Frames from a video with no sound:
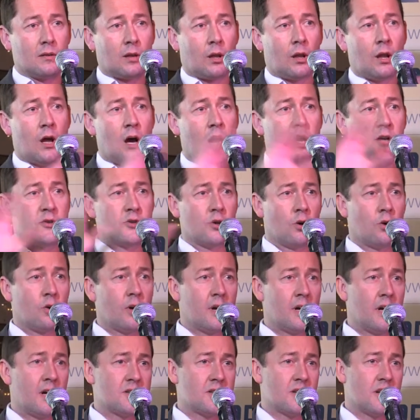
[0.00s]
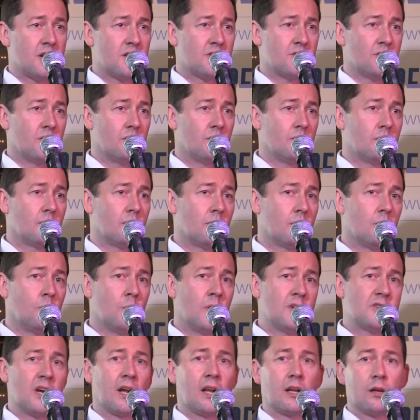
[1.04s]
large organisation,
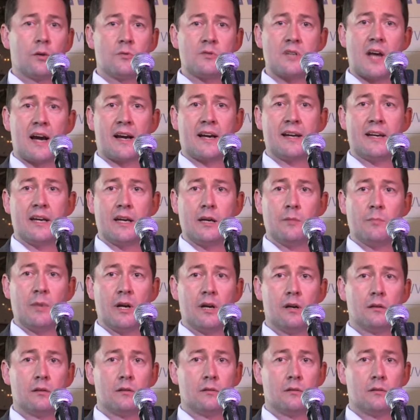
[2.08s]
which includes academia,